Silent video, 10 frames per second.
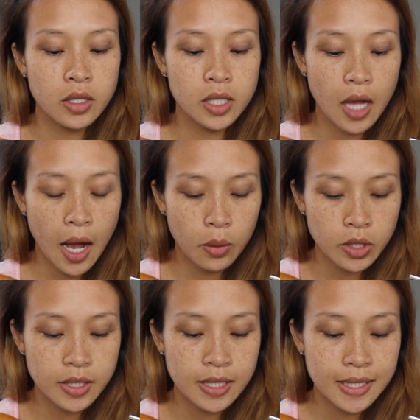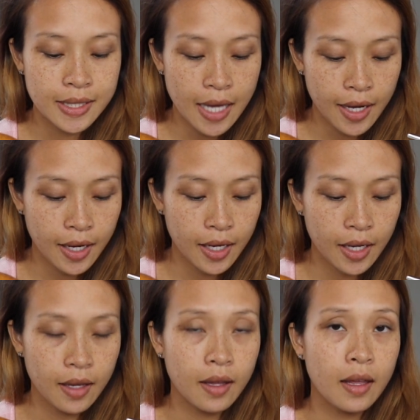to our
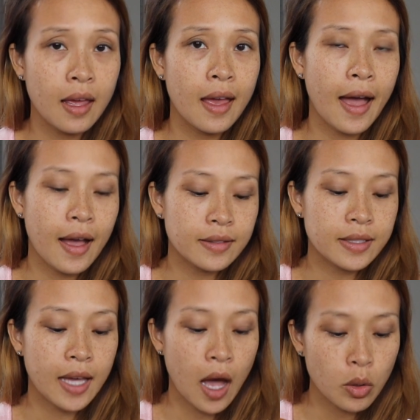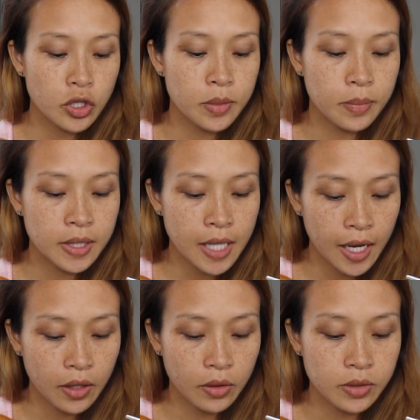society. As couch
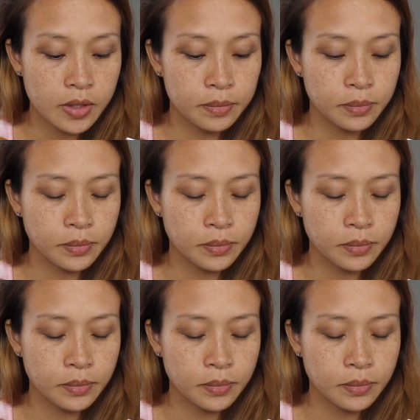potatoes,